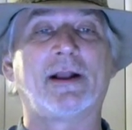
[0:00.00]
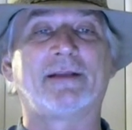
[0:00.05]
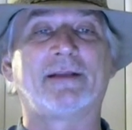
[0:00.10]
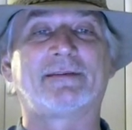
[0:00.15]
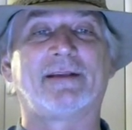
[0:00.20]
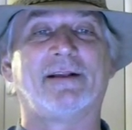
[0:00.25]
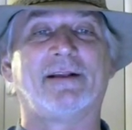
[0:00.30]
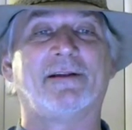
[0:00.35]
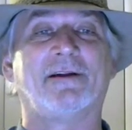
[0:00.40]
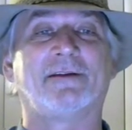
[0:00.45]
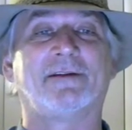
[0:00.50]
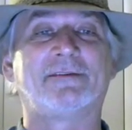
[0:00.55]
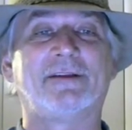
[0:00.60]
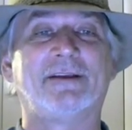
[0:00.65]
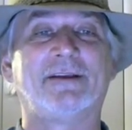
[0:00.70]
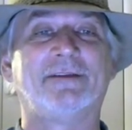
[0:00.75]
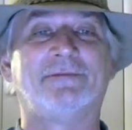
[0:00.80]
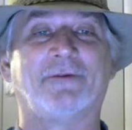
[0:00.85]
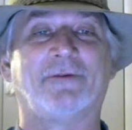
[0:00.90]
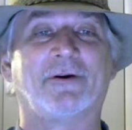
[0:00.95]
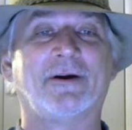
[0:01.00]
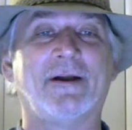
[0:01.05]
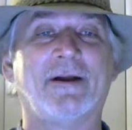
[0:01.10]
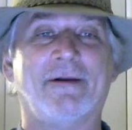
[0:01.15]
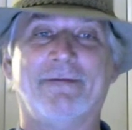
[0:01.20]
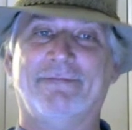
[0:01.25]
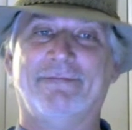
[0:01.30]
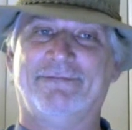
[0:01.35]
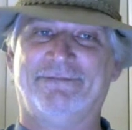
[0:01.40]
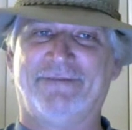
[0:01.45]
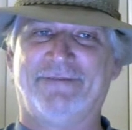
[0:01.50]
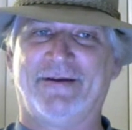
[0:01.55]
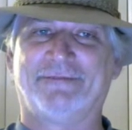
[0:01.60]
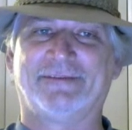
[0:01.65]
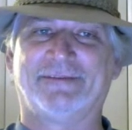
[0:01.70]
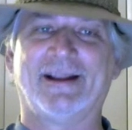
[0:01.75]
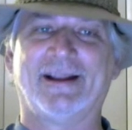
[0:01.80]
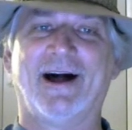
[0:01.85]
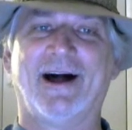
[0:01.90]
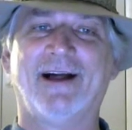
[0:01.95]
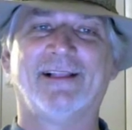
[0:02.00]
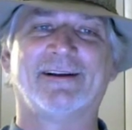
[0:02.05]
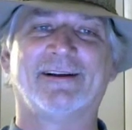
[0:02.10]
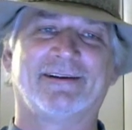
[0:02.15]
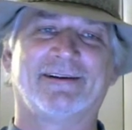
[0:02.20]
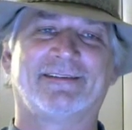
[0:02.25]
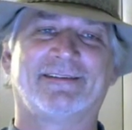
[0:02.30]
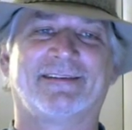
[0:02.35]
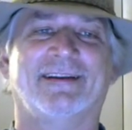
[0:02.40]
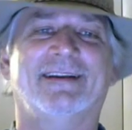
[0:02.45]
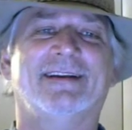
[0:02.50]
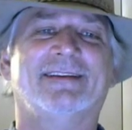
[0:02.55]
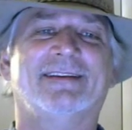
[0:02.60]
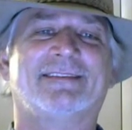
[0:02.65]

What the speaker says: I'll sell it all to you for $50.